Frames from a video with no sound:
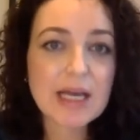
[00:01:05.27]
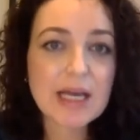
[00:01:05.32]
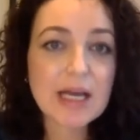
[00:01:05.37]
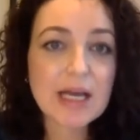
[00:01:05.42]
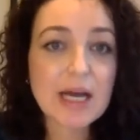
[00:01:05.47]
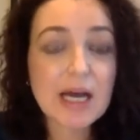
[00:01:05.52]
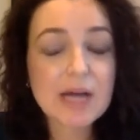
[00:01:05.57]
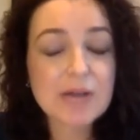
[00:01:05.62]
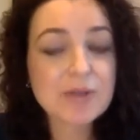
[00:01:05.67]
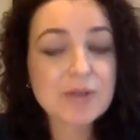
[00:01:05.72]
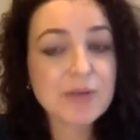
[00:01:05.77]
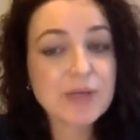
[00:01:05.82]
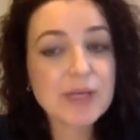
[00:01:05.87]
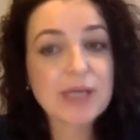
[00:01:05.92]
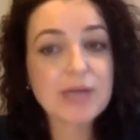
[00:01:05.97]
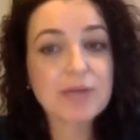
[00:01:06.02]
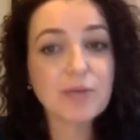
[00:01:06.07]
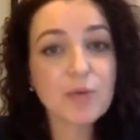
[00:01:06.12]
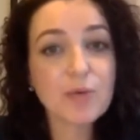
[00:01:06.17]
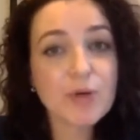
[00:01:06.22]
How do we
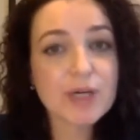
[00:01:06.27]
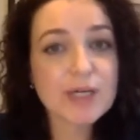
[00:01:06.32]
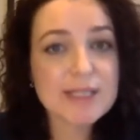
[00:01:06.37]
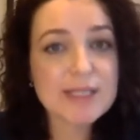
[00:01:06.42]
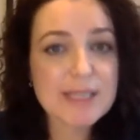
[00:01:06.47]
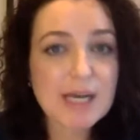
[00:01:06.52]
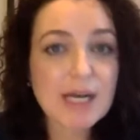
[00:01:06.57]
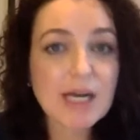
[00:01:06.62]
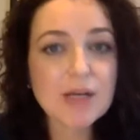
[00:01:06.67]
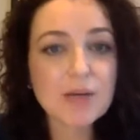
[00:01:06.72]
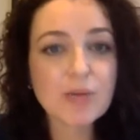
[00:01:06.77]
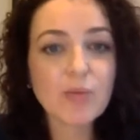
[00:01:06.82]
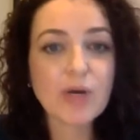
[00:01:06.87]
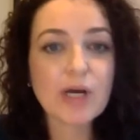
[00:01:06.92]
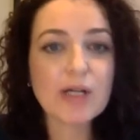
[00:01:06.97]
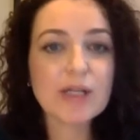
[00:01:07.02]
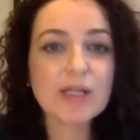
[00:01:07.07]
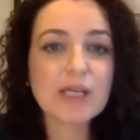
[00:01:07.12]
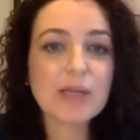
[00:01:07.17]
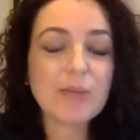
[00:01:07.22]
get work done
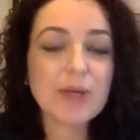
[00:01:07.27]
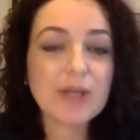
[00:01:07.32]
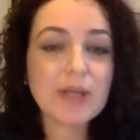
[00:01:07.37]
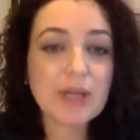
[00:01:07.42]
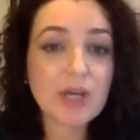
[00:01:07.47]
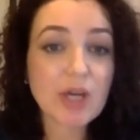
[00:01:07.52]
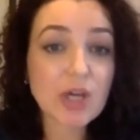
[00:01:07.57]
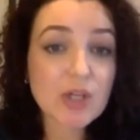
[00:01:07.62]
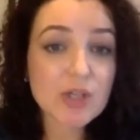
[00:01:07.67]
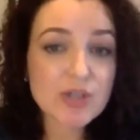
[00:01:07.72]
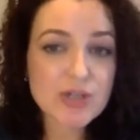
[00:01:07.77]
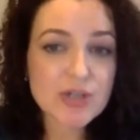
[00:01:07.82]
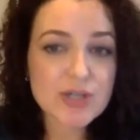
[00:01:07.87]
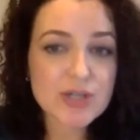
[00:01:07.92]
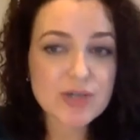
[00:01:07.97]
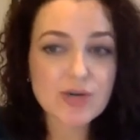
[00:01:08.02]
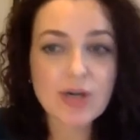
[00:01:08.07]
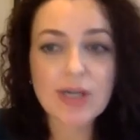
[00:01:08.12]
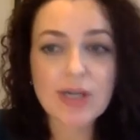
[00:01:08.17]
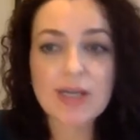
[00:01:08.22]
while keeping the culture
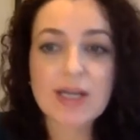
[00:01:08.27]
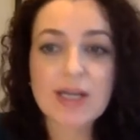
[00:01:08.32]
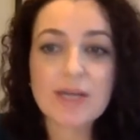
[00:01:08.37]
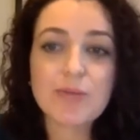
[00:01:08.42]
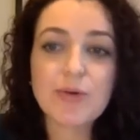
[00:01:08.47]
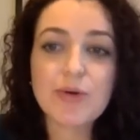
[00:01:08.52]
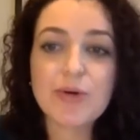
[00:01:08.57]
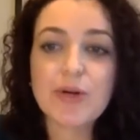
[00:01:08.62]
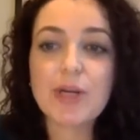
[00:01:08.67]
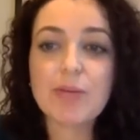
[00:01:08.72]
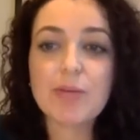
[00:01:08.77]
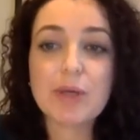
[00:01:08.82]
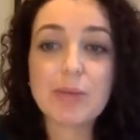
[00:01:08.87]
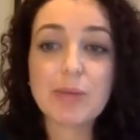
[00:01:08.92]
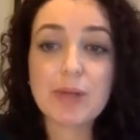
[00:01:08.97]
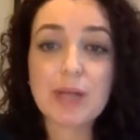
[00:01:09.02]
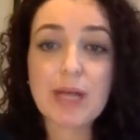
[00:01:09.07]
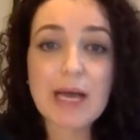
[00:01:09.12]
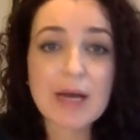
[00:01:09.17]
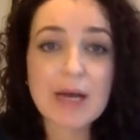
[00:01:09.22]
strong and not burning
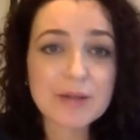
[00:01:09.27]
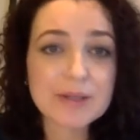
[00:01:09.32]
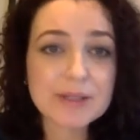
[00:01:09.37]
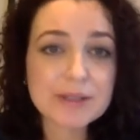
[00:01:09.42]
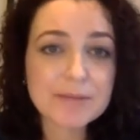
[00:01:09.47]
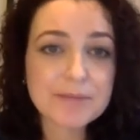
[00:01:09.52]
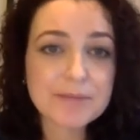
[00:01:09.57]
people out?